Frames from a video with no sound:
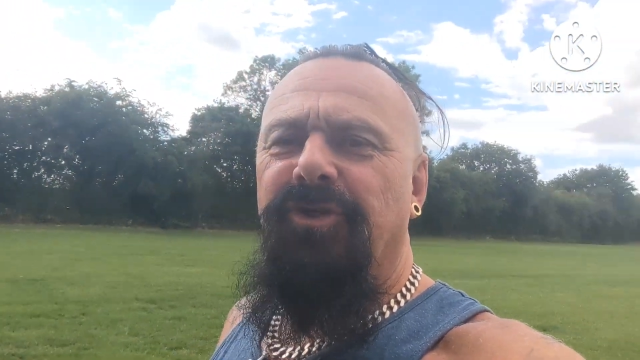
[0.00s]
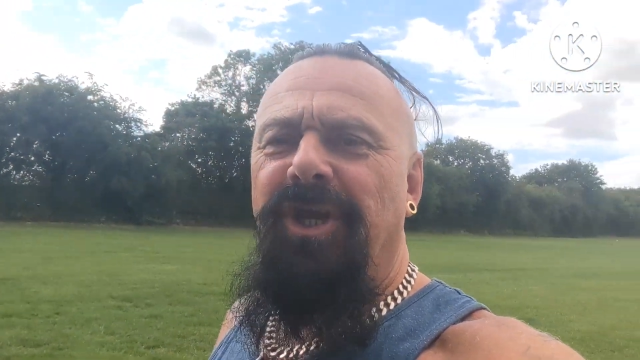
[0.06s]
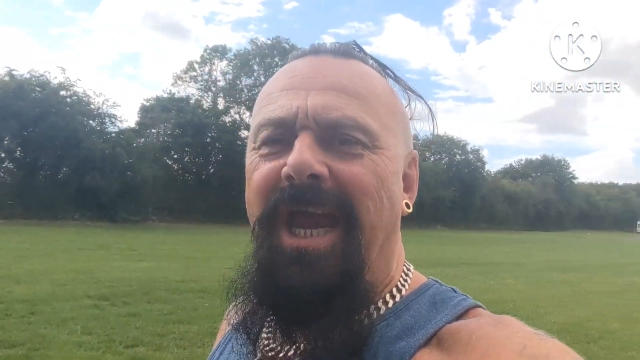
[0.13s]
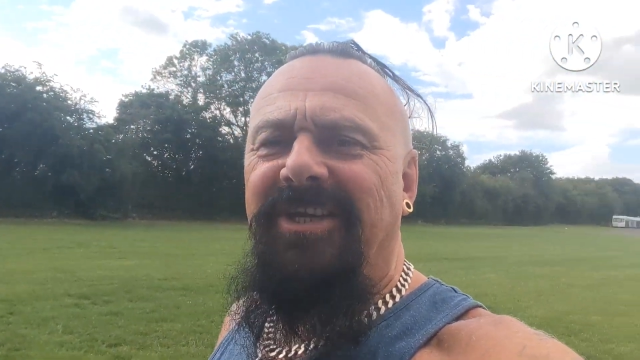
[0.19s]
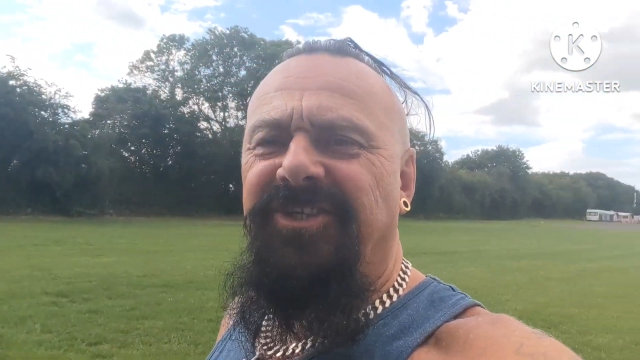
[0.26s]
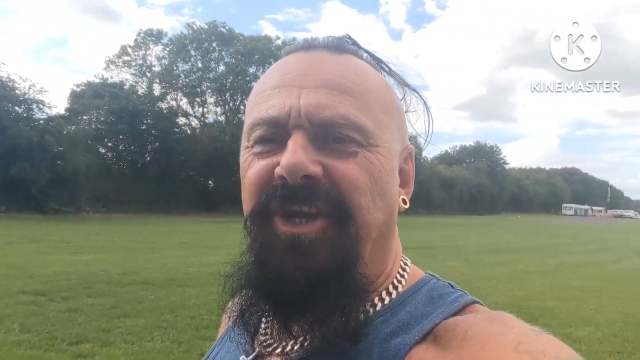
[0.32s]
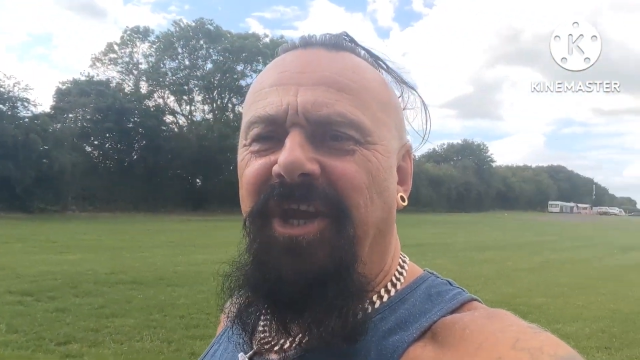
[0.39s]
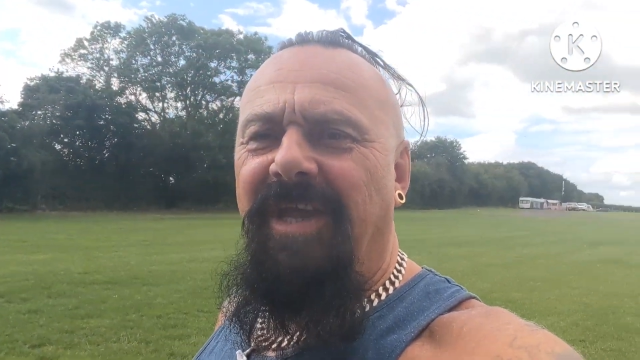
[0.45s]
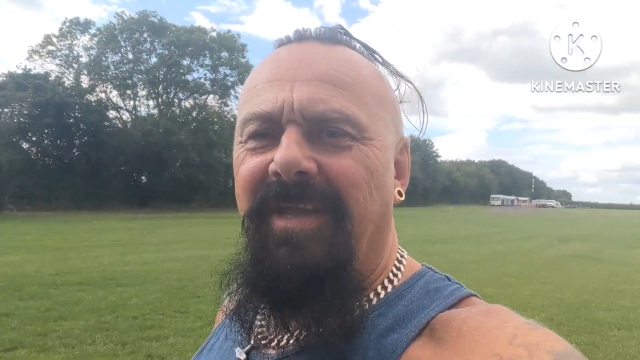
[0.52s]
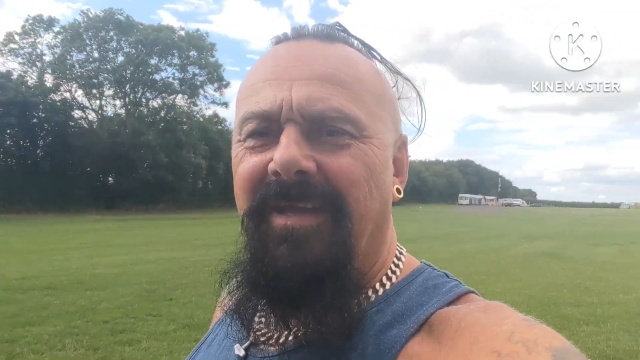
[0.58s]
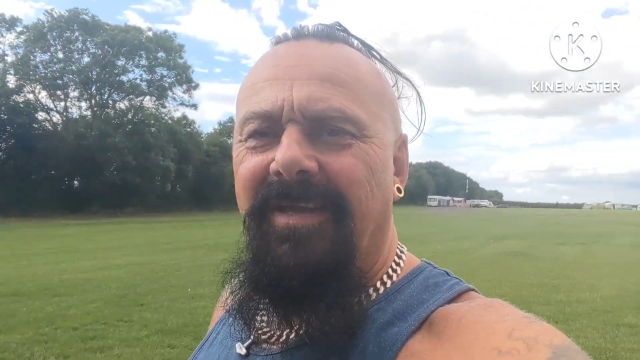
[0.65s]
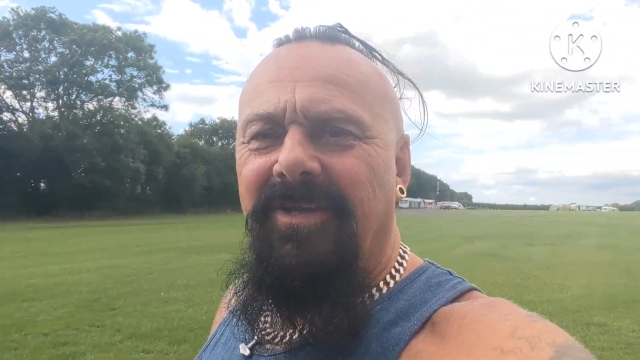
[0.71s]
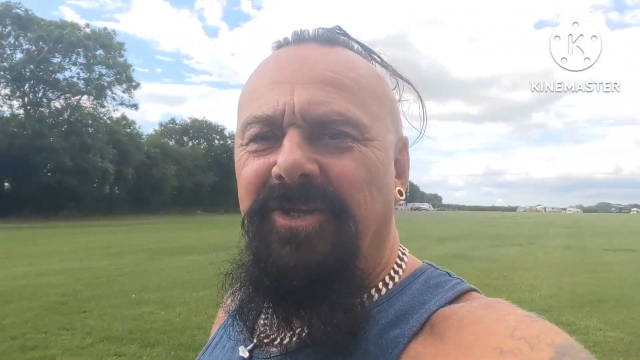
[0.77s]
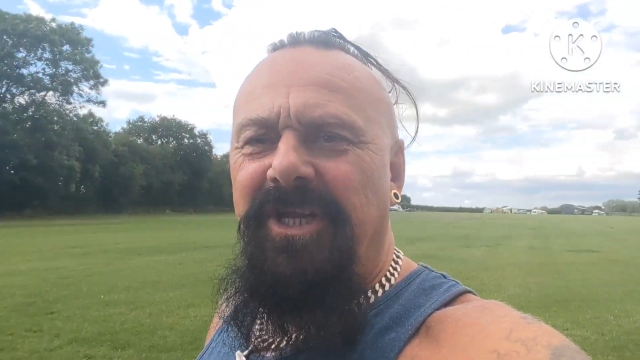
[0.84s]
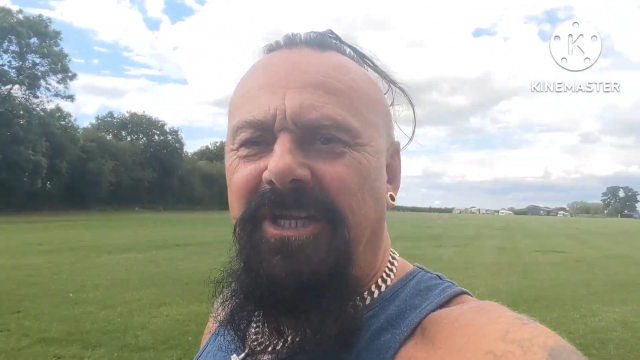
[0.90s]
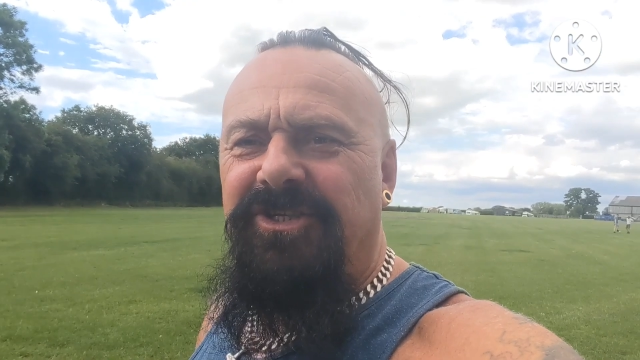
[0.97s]
Cheshire,
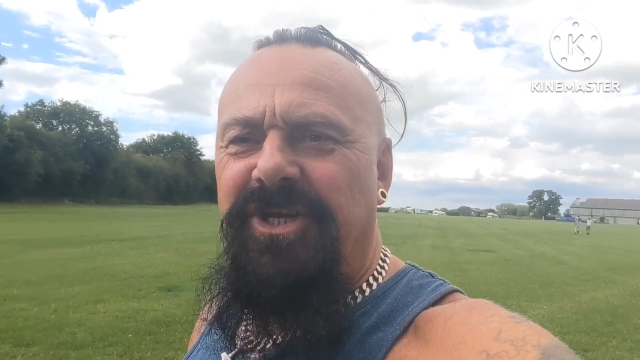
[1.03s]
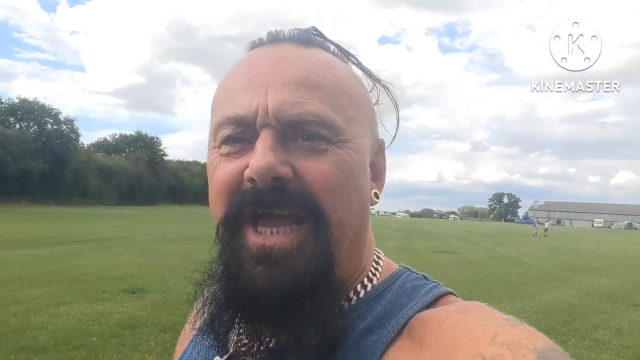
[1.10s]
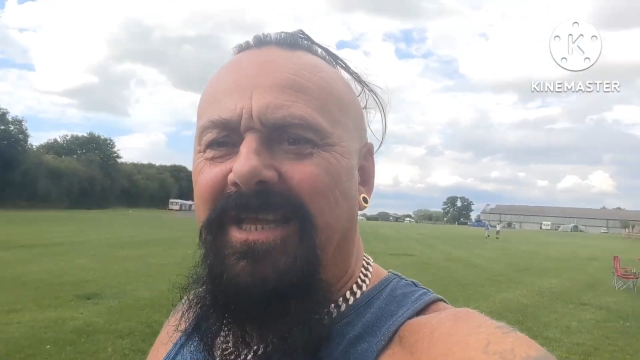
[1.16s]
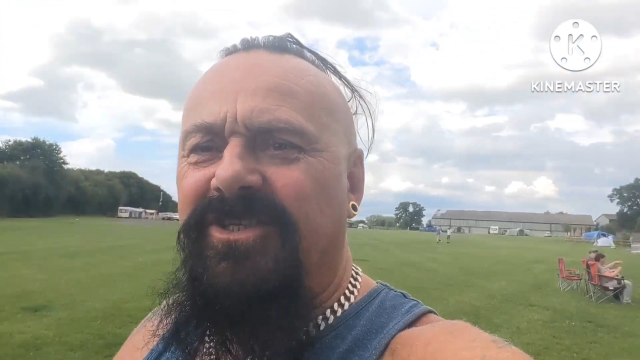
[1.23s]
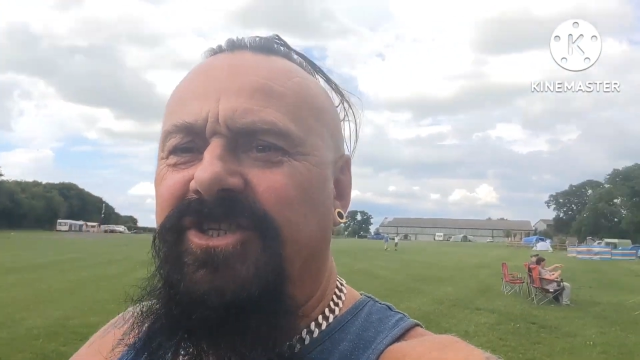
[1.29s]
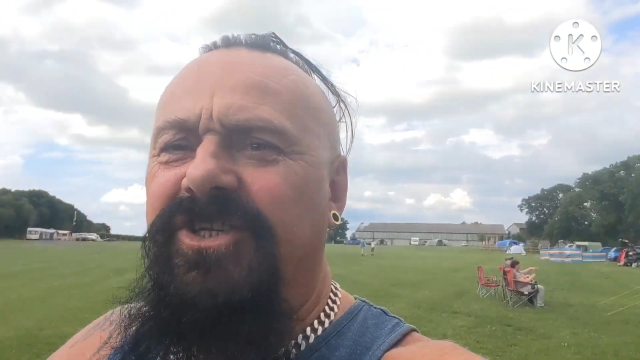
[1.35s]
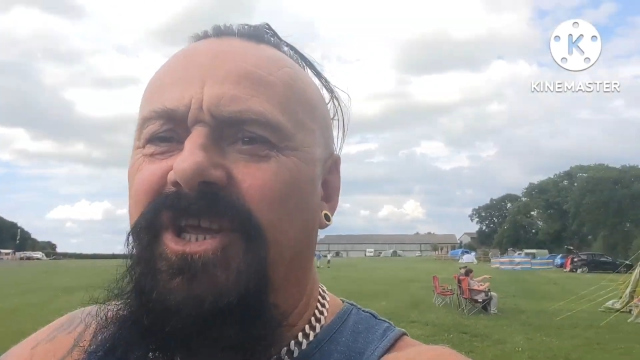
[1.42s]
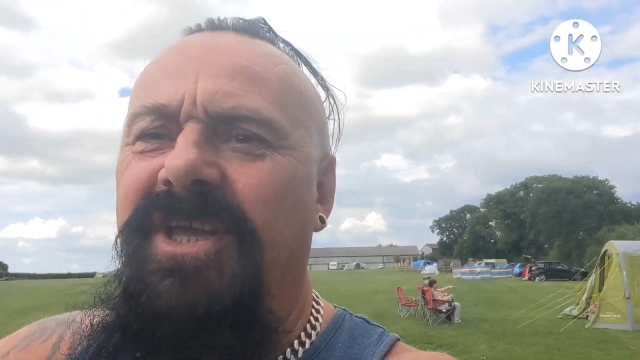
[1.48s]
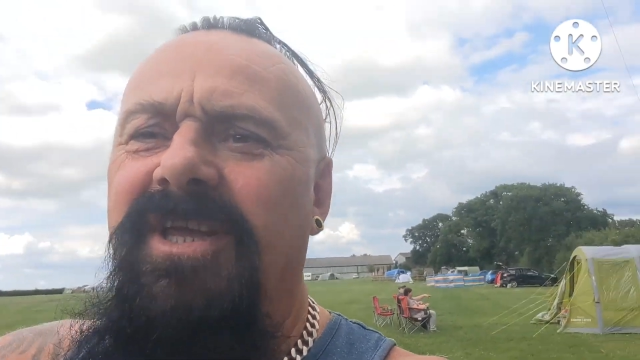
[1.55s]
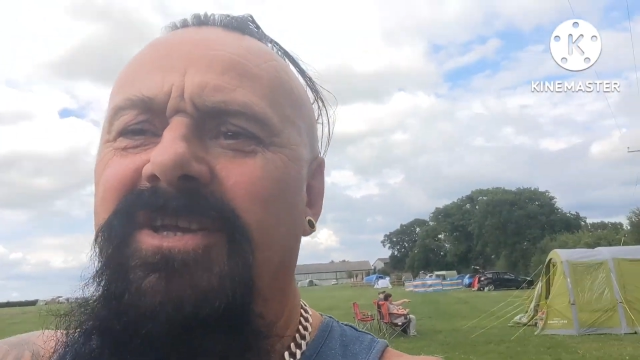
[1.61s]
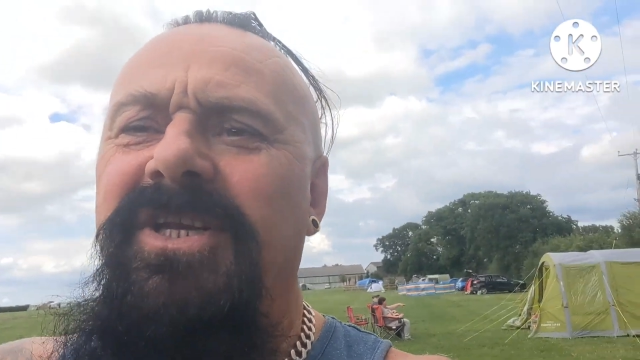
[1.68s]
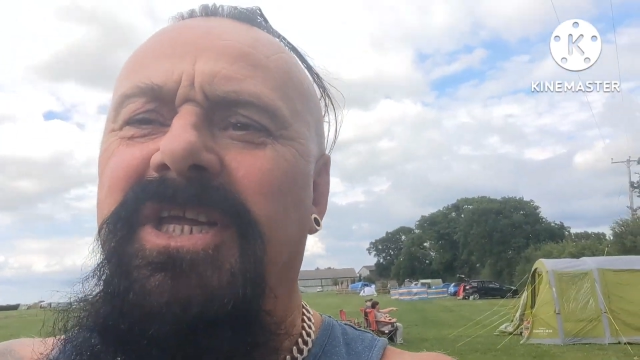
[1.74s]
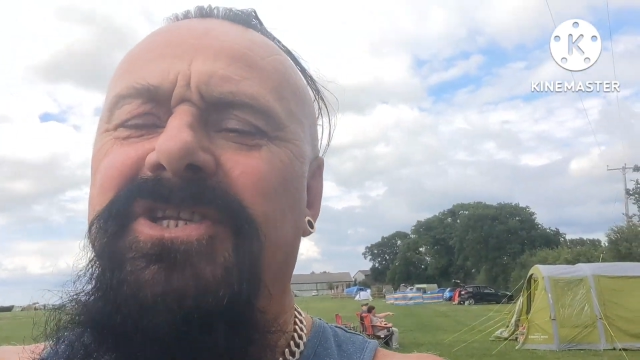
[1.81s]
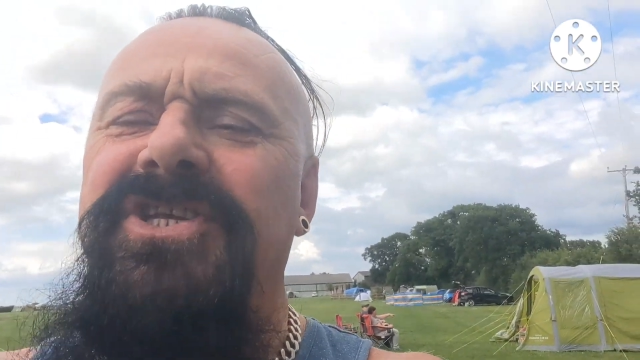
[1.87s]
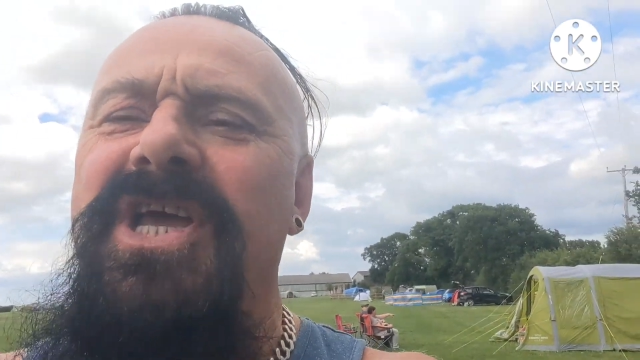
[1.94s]
near Chester, near